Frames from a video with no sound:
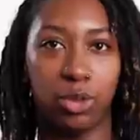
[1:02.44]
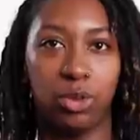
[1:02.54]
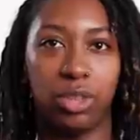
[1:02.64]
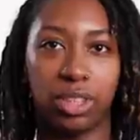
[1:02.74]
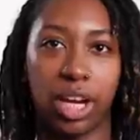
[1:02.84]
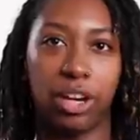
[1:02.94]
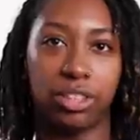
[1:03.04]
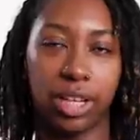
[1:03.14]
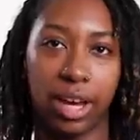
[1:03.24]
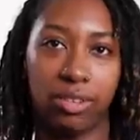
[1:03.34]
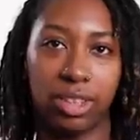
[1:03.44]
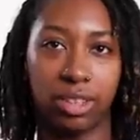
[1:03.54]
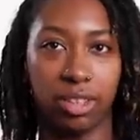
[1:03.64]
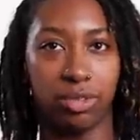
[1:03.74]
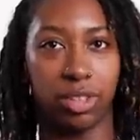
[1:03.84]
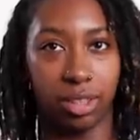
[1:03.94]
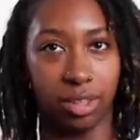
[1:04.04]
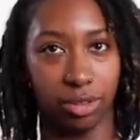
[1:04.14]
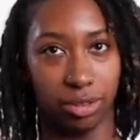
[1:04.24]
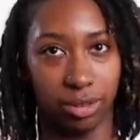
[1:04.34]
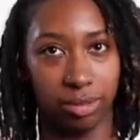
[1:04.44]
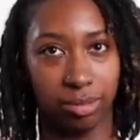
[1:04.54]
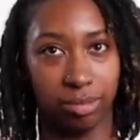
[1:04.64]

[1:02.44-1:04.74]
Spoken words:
do desire to have a significant other.